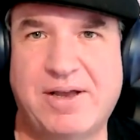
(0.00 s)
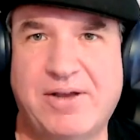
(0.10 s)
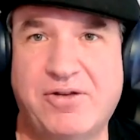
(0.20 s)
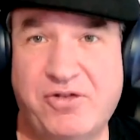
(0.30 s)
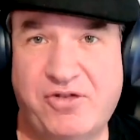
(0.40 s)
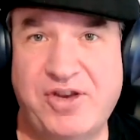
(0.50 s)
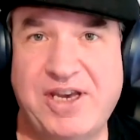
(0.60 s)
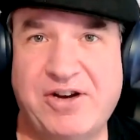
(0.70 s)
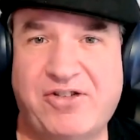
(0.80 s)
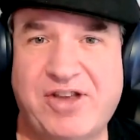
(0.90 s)
So
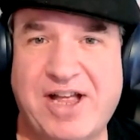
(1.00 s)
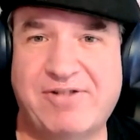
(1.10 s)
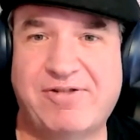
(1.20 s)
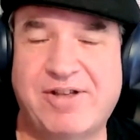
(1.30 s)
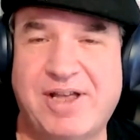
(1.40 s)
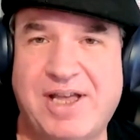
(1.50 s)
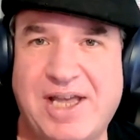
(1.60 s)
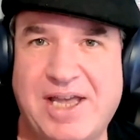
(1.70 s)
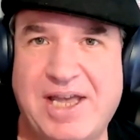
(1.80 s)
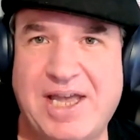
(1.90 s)
see yourself
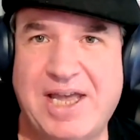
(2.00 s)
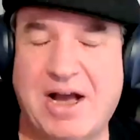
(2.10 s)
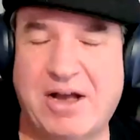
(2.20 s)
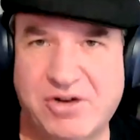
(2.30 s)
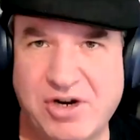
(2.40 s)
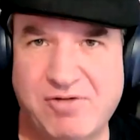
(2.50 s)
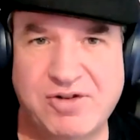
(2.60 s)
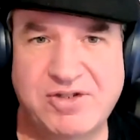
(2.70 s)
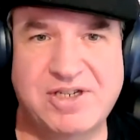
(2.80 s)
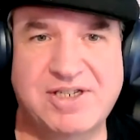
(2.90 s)

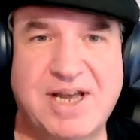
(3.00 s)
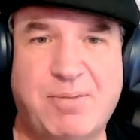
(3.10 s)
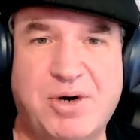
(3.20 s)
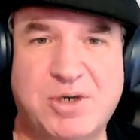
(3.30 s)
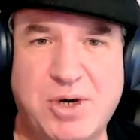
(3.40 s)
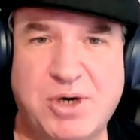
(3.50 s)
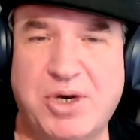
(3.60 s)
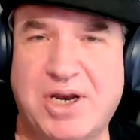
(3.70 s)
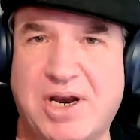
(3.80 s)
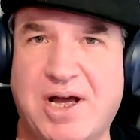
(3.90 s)
31st of December,
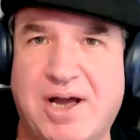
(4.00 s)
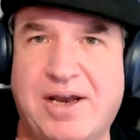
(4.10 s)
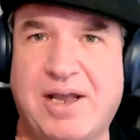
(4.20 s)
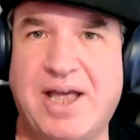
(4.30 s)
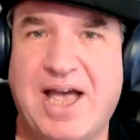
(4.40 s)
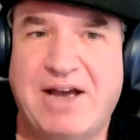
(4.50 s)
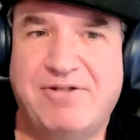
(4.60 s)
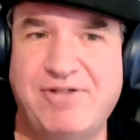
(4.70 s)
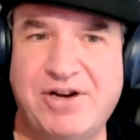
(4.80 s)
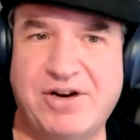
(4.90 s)
2029. How
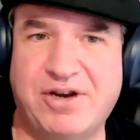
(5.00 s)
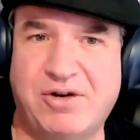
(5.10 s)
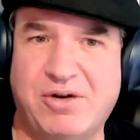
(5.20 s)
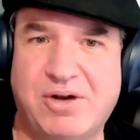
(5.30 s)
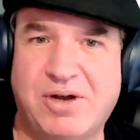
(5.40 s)
fit are you?